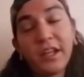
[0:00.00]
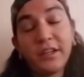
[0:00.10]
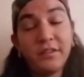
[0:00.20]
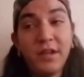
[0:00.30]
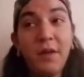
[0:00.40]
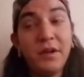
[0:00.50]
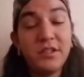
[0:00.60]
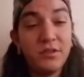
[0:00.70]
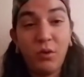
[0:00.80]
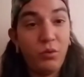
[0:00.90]
Like now my
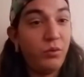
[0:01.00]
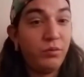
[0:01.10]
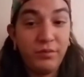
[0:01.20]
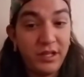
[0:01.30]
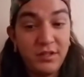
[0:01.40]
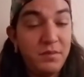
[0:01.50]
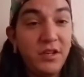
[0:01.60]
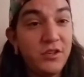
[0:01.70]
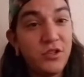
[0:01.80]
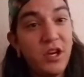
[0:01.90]
whole like
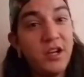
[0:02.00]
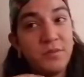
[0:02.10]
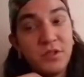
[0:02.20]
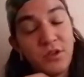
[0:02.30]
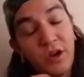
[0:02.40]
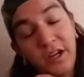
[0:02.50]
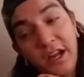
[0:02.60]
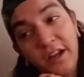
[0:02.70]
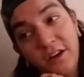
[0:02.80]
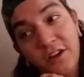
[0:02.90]
demeanor's changed. I'm just hang
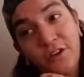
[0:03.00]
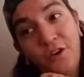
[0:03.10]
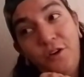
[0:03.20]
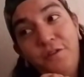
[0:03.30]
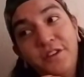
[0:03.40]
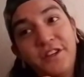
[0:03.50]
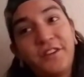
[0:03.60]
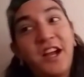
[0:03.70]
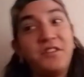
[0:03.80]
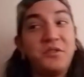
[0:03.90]
hanging on to her for dear
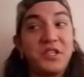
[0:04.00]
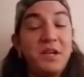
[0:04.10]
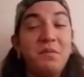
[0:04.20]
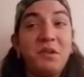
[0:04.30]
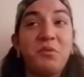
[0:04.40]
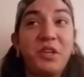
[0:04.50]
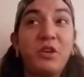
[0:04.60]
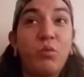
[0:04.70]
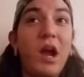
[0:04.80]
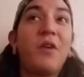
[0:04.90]
life. She was keeping me really
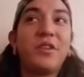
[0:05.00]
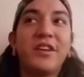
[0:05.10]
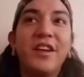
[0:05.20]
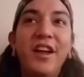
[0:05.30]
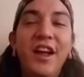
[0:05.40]
grounded.